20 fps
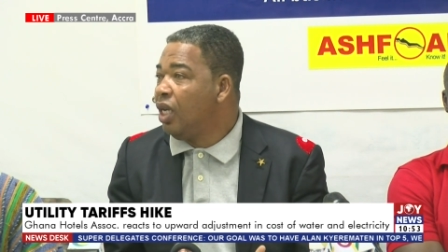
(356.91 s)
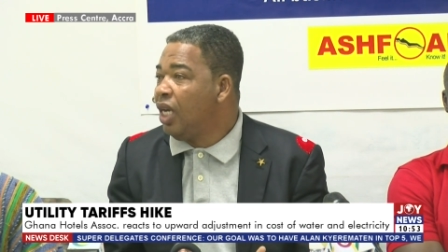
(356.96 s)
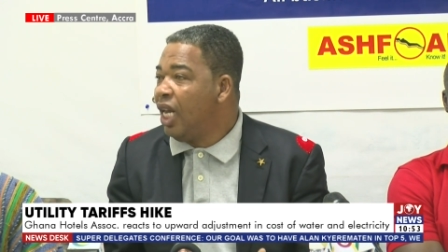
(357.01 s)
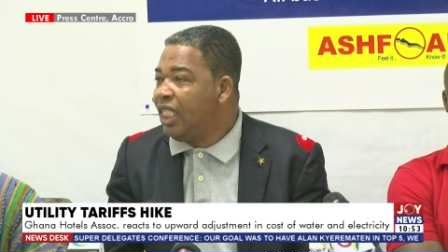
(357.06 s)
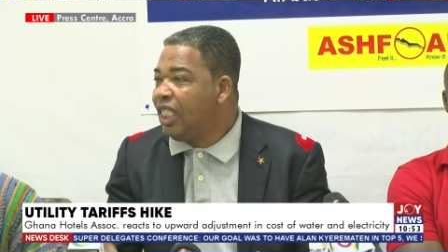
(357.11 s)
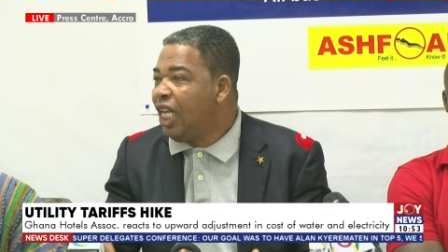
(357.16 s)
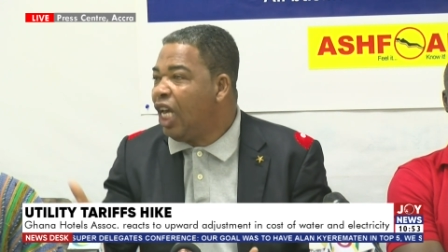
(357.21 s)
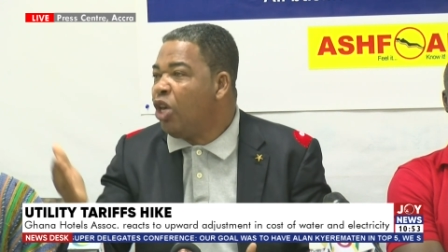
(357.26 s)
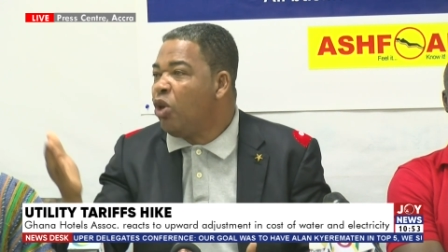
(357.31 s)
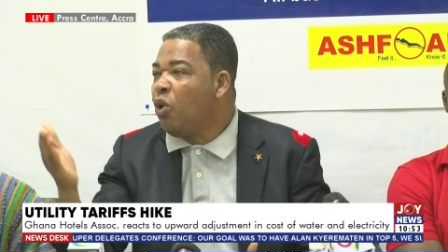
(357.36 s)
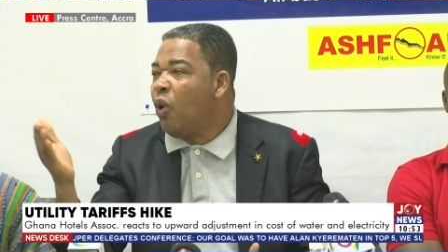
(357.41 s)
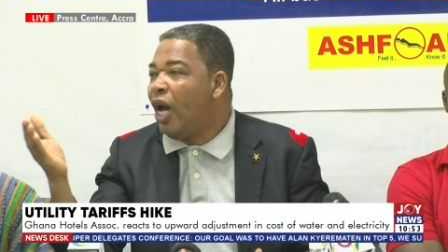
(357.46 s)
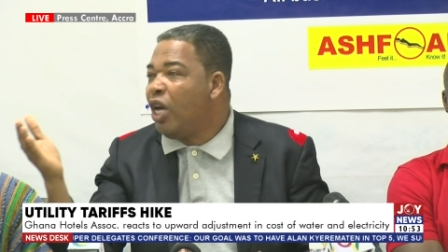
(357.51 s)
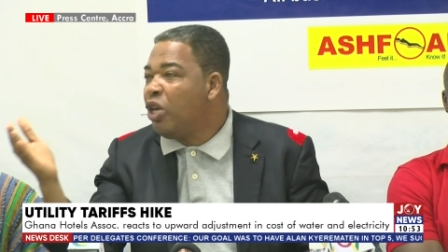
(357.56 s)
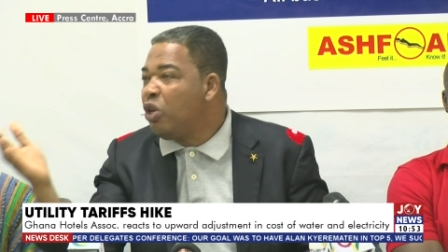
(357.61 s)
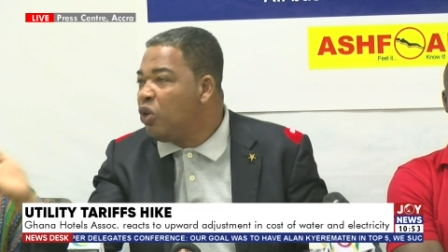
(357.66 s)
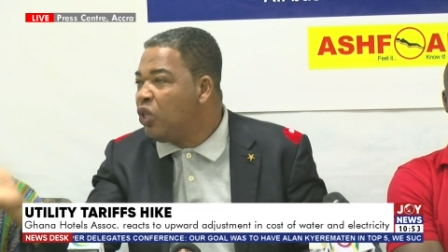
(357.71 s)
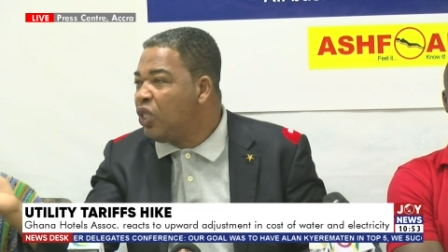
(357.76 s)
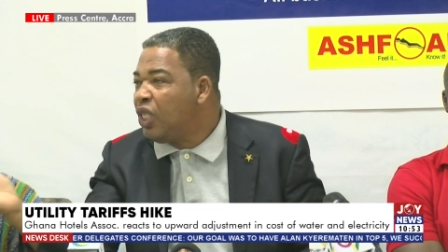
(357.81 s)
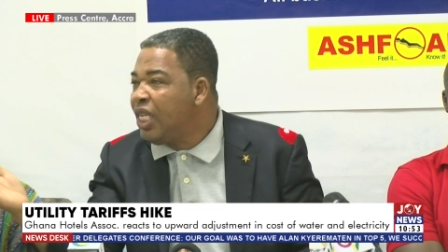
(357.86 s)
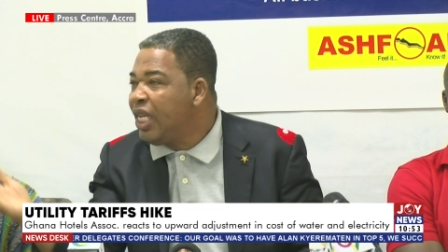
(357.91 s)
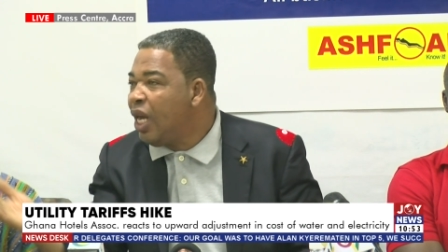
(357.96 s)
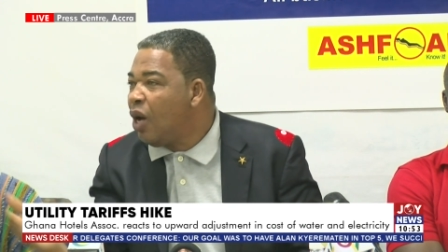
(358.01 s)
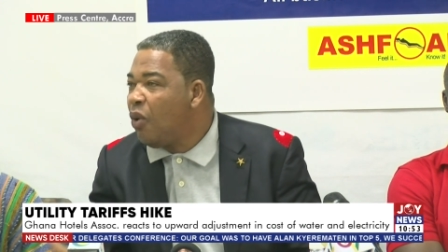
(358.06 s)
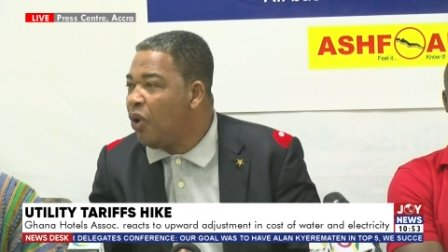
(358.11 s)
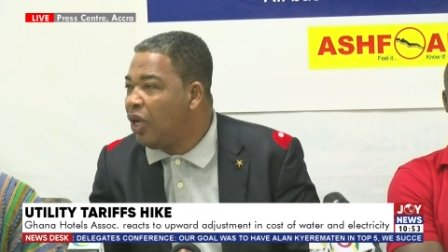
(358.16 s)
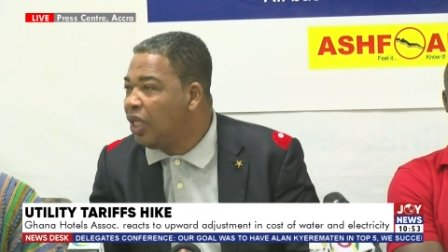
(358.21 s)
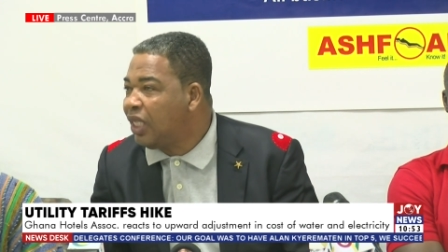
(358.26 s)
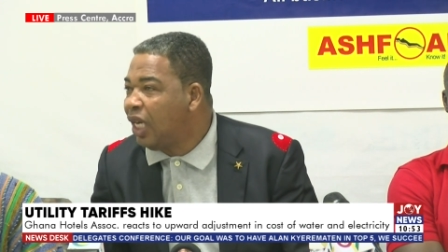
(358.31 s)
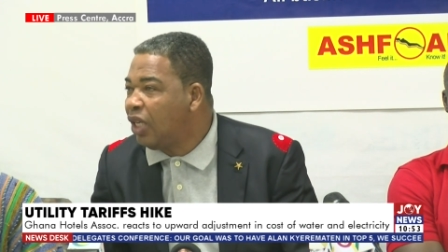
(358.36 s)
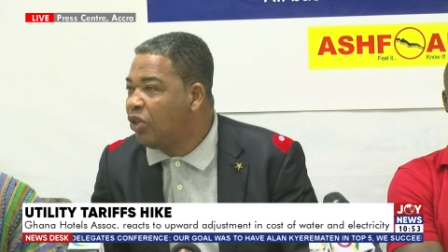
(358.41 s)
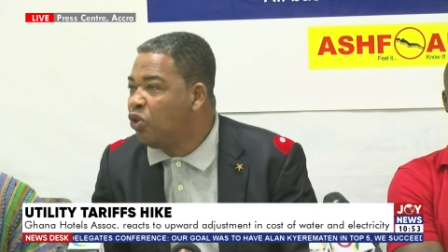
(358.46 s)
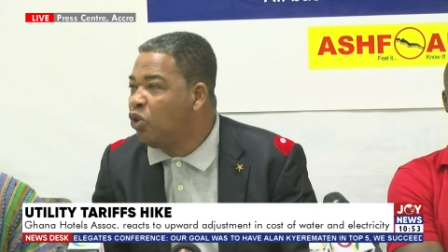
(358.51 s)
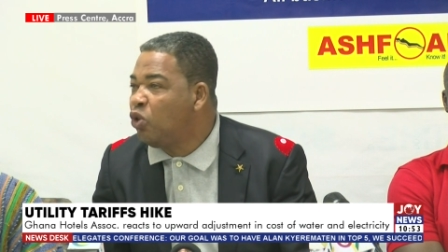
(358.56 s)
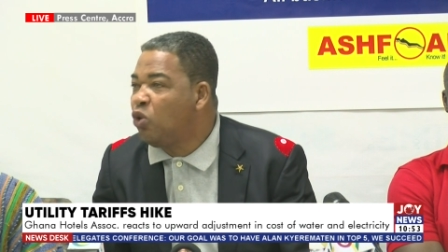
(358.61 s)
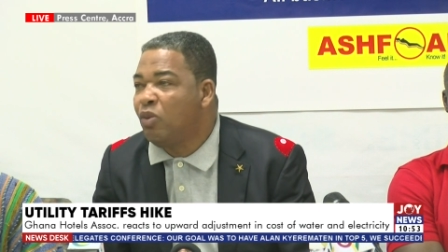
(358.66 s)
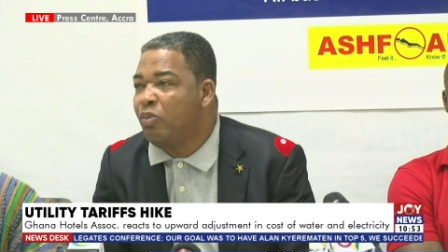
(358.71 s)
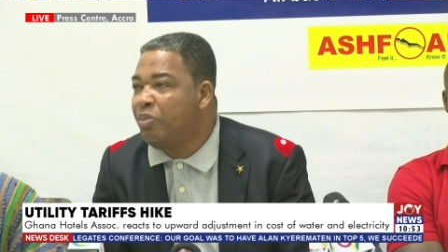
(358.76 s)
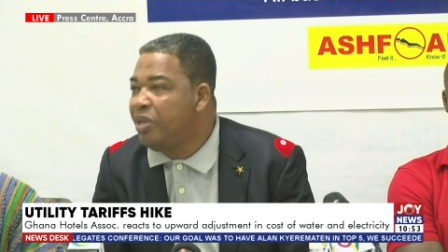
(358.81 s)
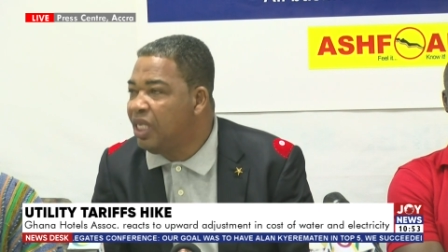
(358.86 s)
They say you are using the water
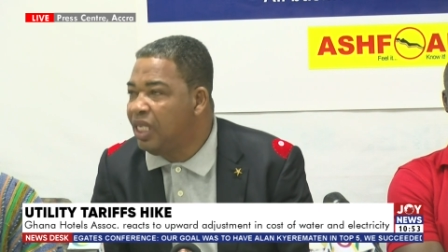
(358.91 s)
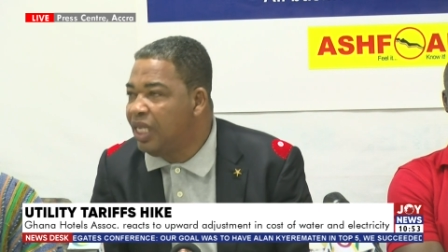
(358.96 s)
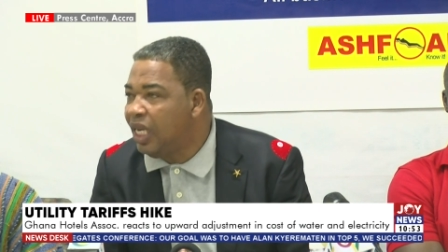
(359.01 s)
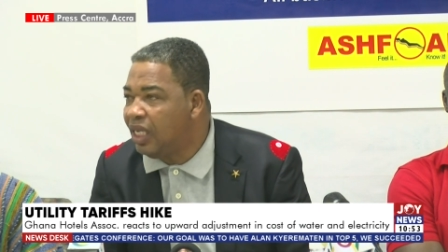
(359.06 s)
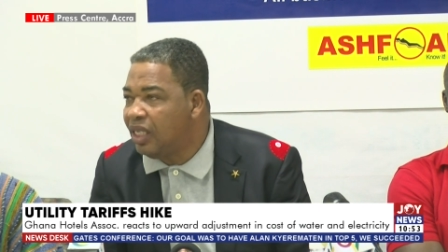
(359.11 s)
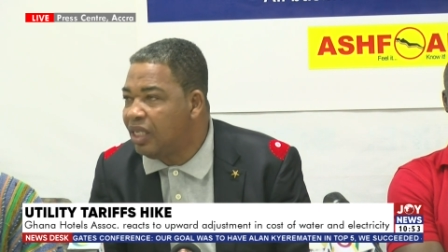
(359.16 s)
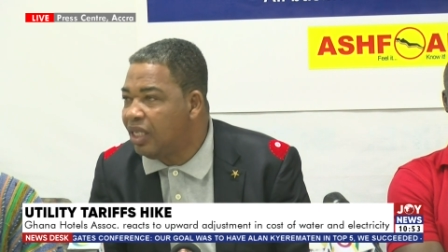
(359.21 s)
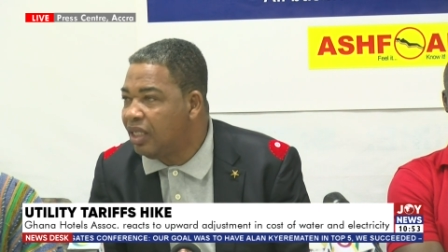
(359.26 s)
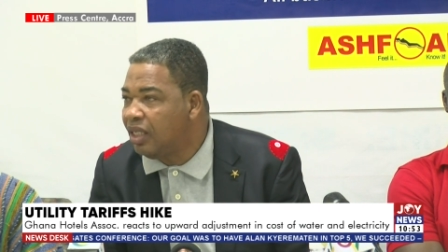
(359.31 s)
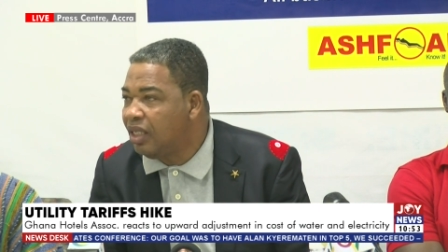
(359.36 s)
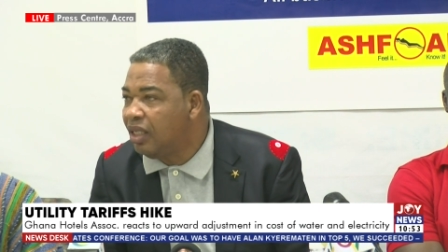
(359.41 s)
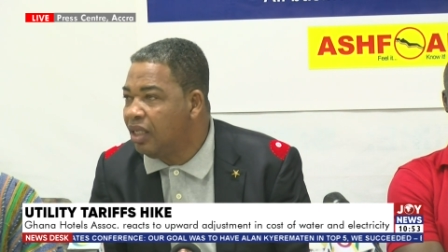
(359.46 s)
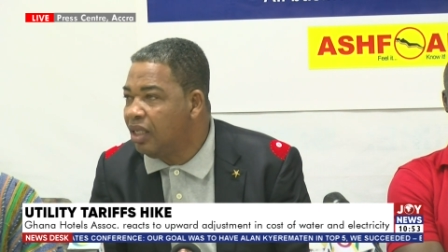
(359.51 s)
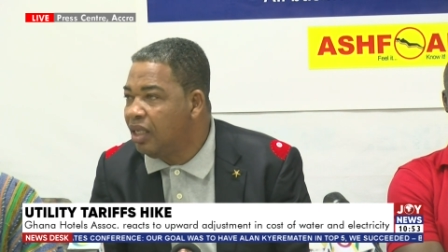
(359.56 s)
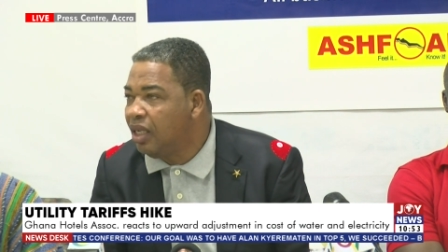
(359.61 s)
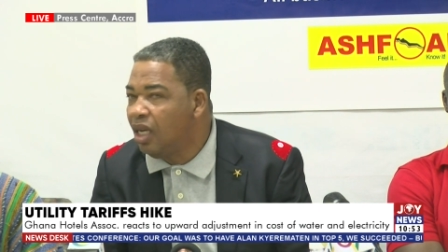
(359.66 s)
to do business.